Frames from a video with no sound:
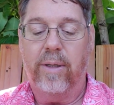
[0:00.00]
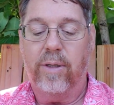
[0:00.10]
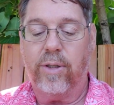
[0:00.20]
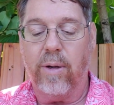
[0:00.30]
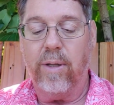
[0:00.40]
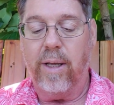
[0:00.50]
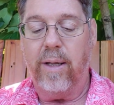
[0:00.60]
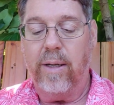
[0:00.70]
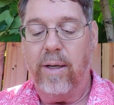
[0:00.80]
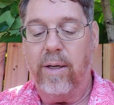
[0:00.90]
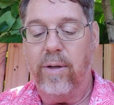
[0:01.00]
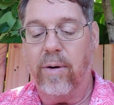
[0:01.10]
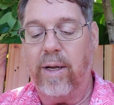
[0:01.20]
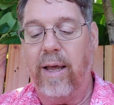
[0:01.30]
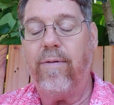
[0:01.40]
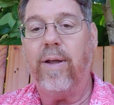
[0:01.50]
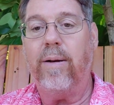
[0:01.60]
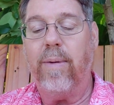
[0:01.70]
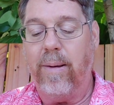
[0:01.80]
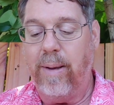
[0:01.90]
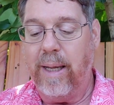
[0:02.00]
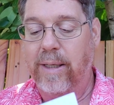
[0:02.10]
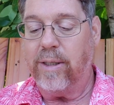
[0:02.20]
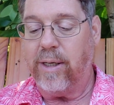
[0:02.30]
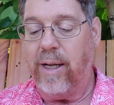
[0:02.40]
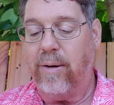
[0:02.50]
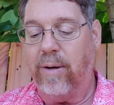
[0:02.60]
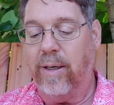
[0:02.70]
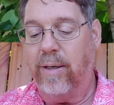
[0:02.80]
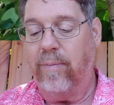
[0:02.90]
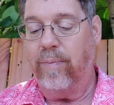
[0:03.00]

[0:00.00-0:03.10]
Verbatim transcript: so that your giving may be in secret.